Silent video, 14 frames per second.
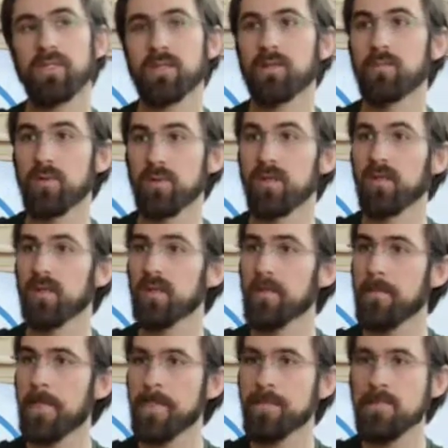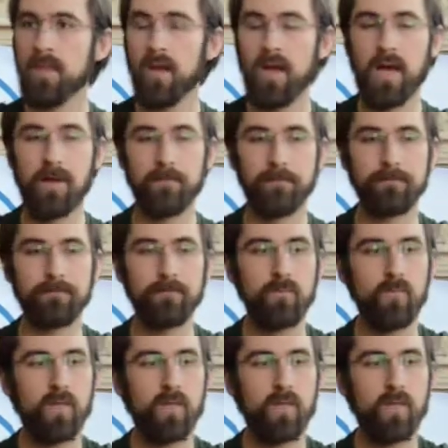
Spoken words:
his community.